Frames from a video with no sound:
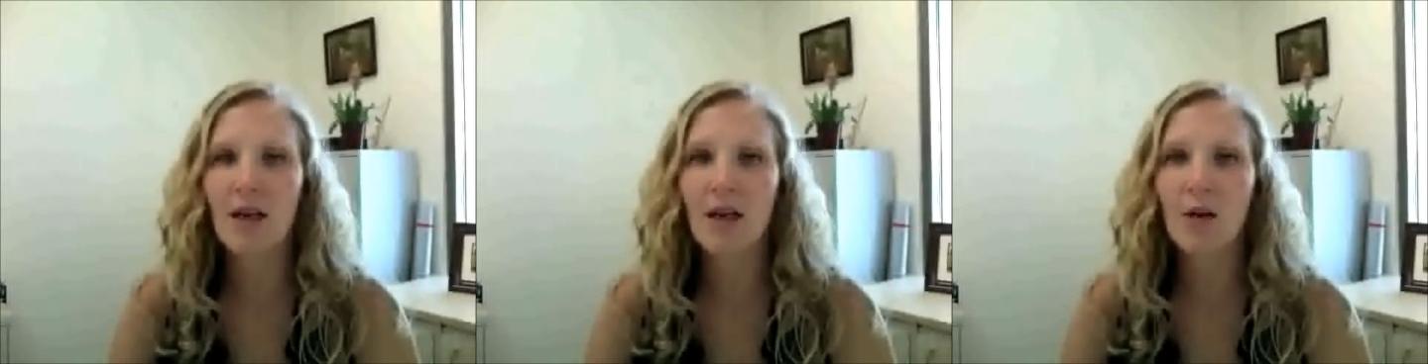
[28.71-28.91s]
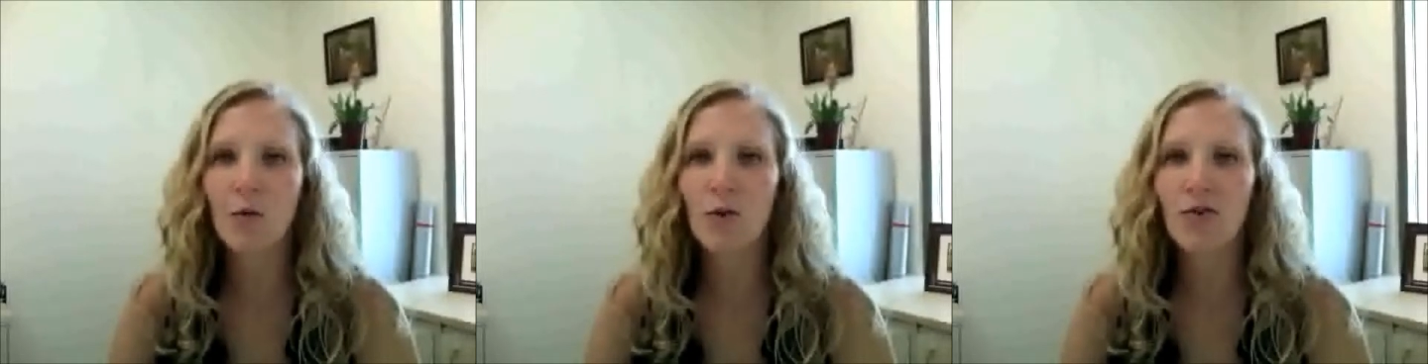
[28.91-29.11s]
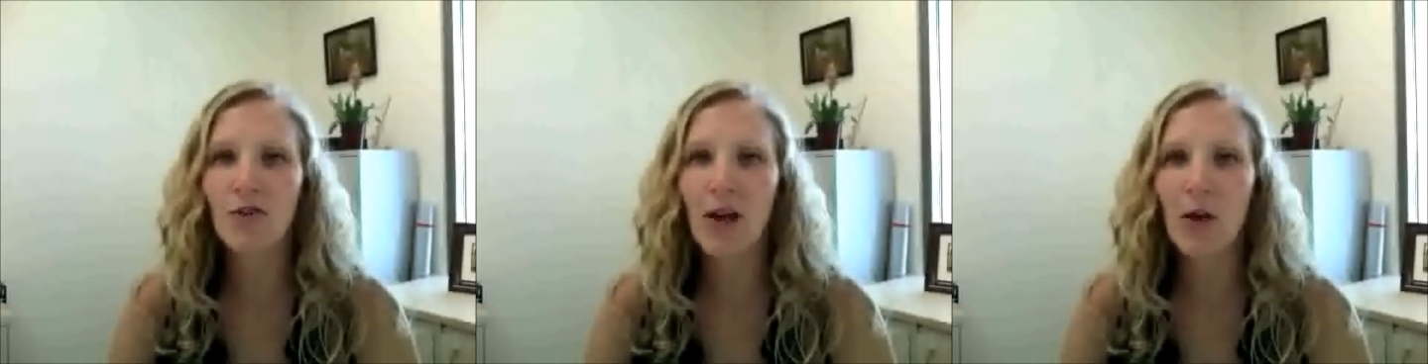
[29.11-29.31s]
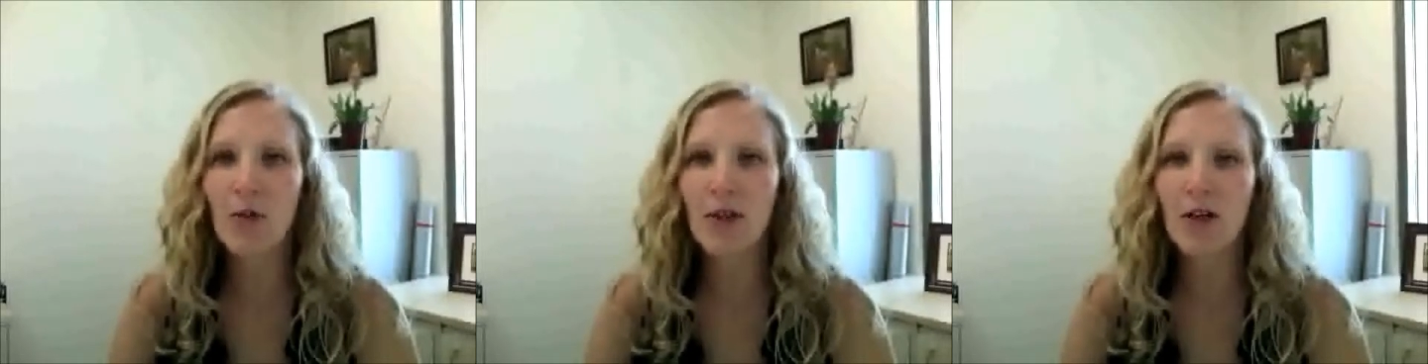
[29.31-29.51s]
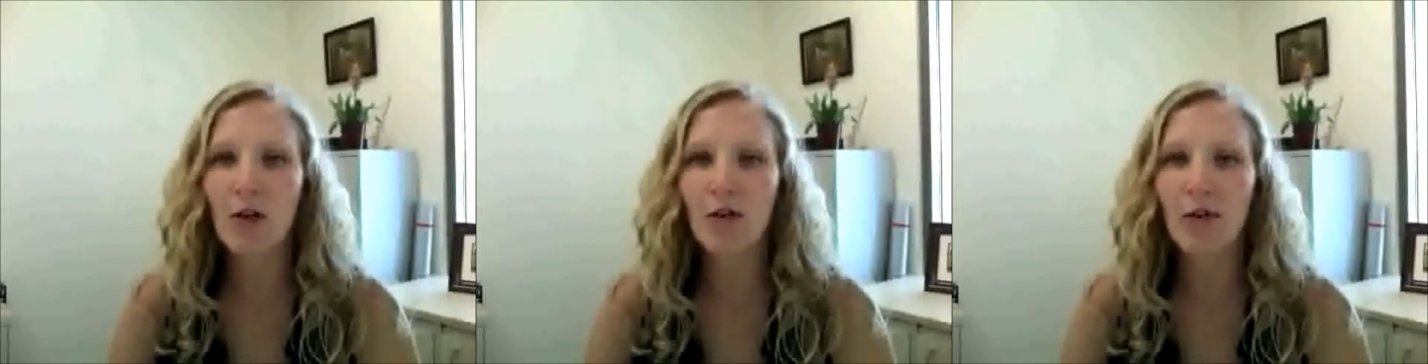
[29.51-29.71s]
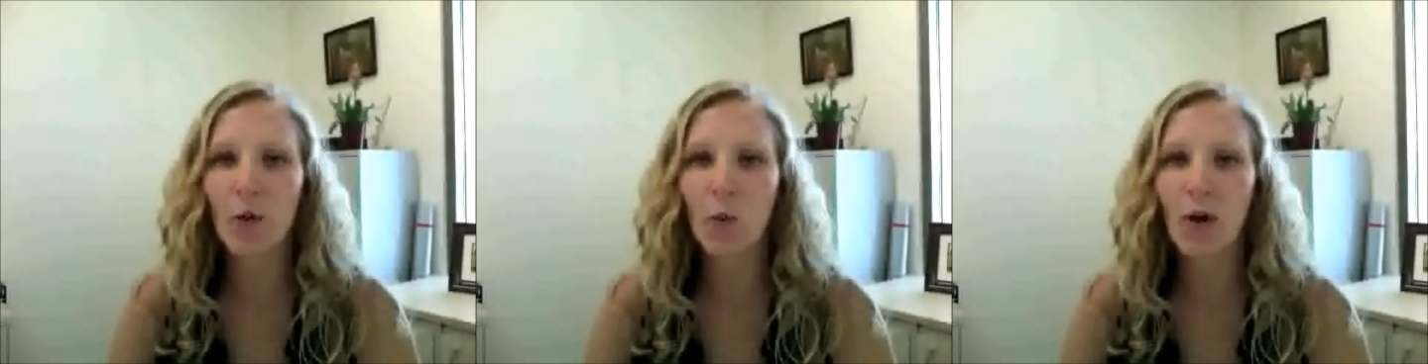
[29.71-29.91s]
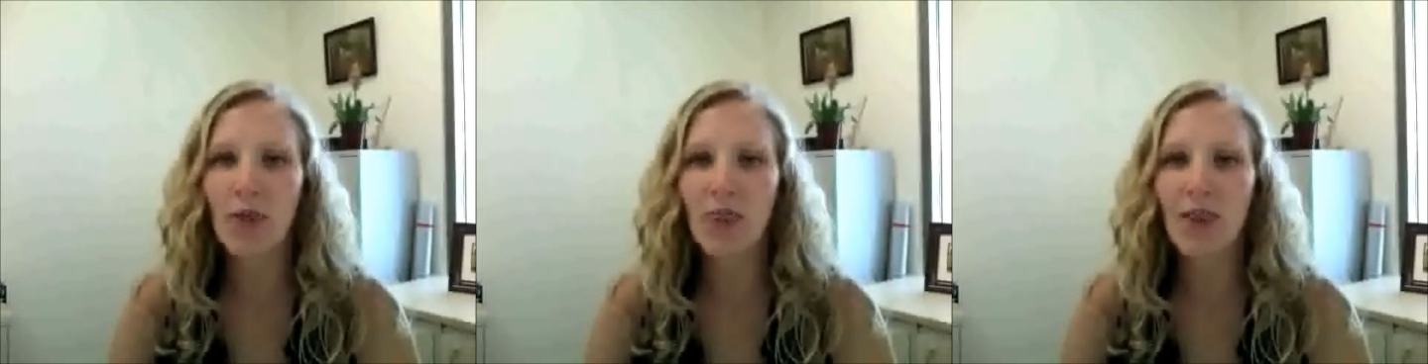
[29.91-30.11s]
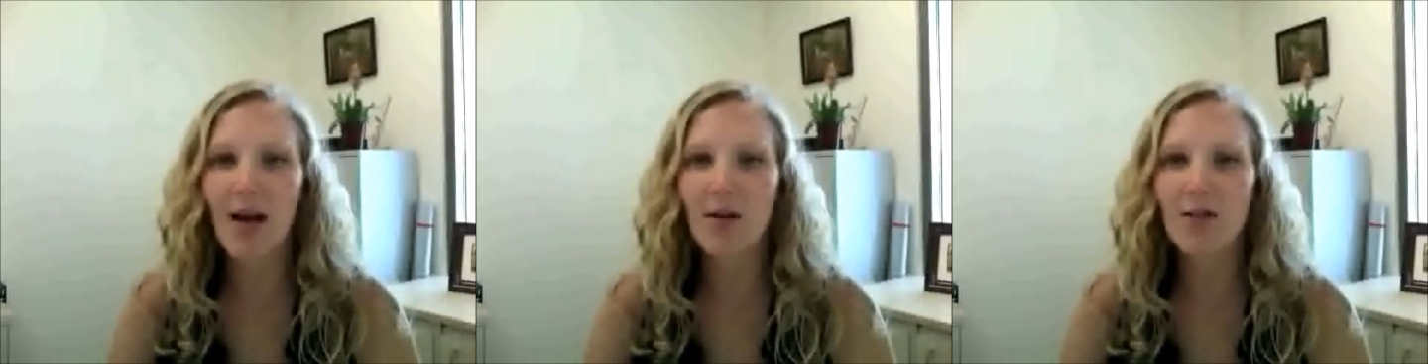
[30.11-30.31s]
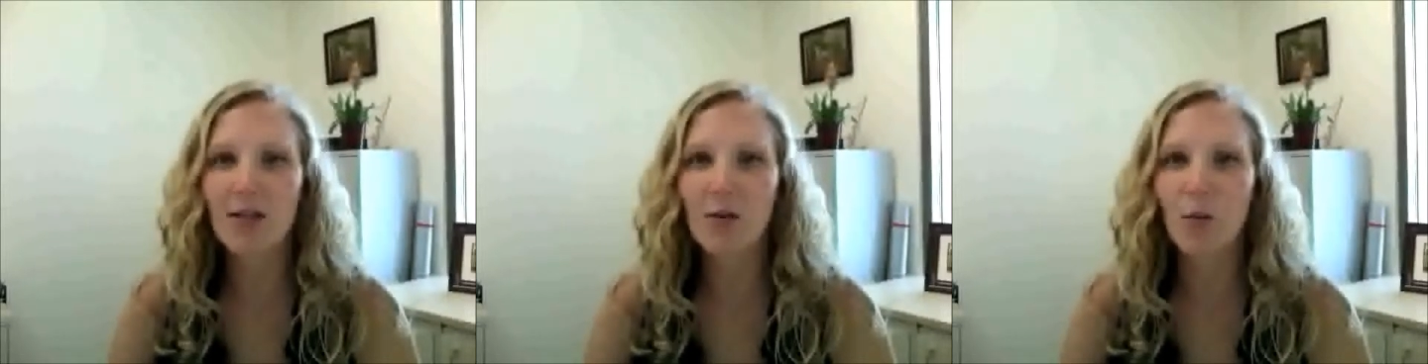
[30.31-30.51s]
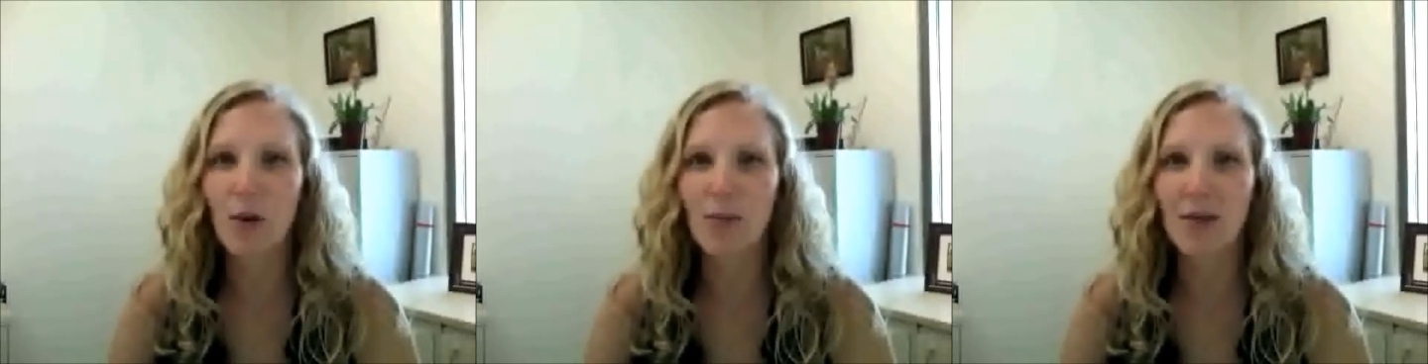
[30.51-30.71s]
We found that over one thousand
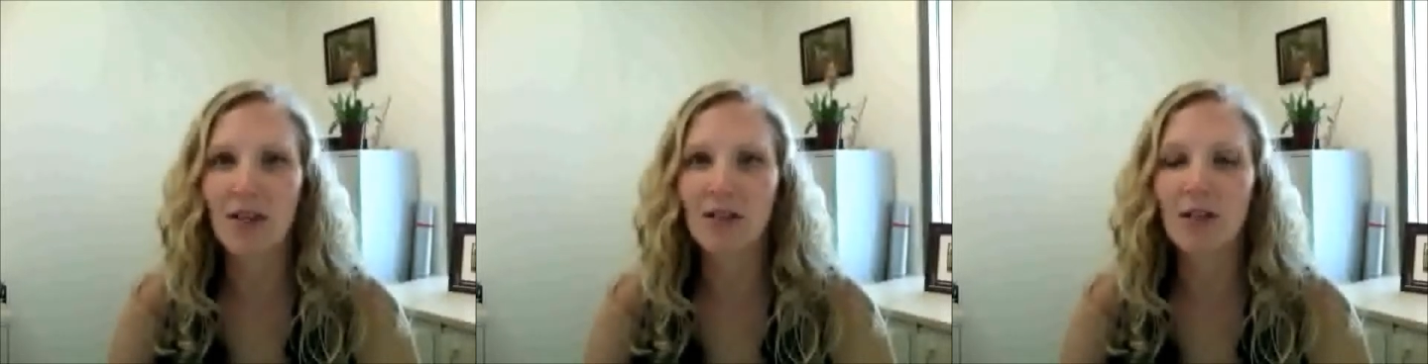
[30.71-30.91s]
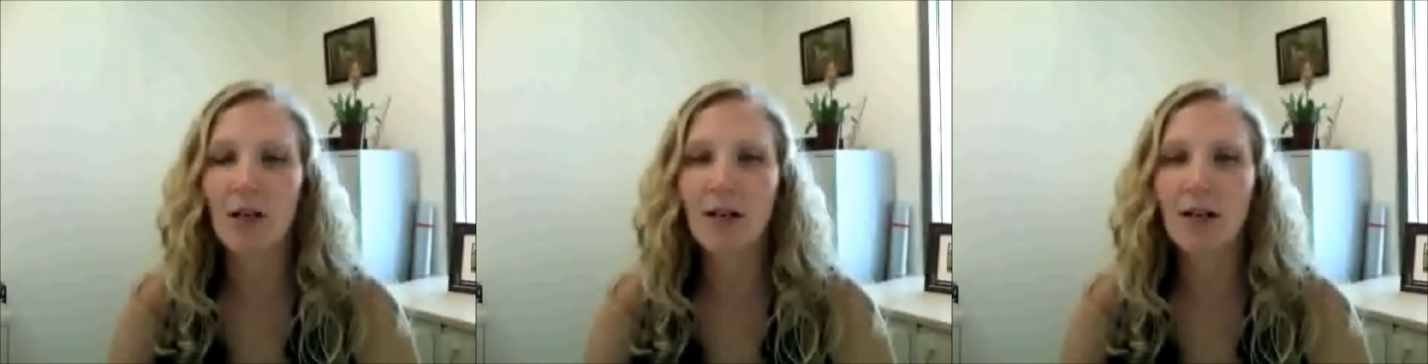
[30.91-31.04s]
women,